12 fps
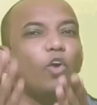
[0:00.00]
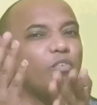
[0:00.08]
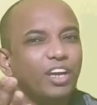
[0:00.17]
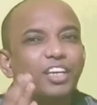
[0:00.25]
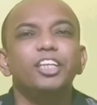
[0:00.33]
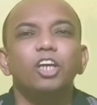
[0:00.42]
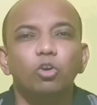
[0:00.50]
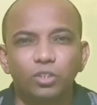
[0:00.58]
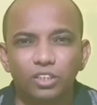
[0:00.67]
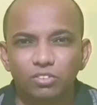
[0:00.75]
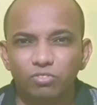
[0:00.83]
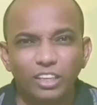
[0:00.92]
If you have
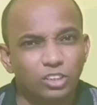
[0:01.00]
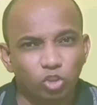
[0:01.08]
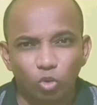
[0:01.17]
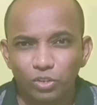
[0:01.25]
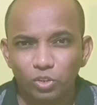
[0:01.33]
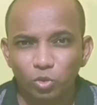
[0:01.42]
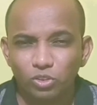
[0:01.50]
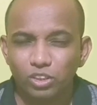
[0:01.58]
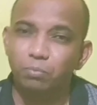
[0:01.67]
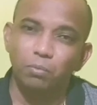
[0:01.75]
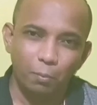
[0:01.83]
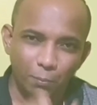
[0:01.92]
any doubt in while
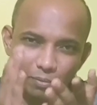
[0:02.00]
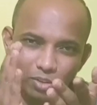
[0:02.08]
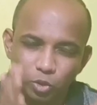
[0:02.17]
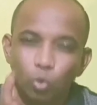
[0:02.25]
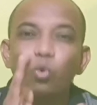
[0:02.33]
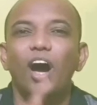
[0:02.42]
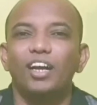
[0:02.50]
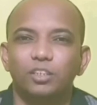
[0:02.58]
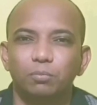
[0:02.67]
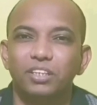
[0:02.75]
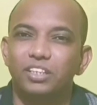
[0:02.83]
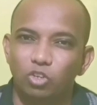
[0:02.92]
solving those sums,
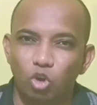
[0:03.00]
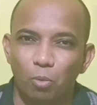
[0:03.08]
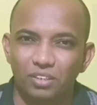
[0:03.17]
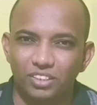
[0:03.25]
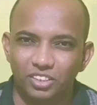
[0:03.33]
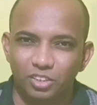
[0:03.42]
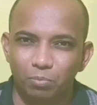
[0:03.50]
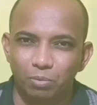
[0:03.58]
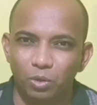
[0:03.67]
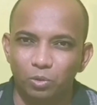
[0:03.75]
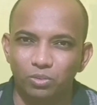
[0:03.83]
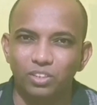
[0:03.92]
do ask me in the comment
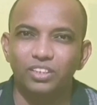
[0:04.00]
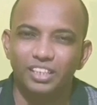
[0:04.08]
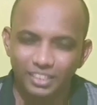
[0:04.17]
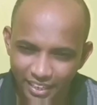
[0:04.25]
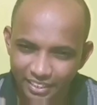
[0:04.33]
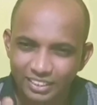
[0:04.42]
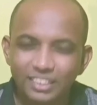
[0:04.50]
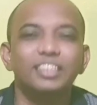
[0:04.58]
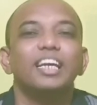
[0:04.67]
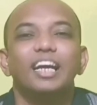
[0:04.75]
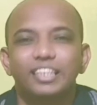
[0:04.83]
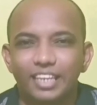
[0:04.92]
section below. Till
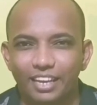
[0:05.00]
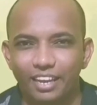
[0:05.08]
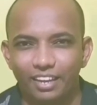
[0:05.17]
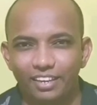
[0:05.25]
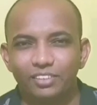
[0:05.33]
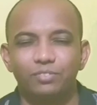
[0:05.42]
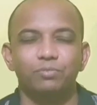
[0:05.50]
then, see ya, take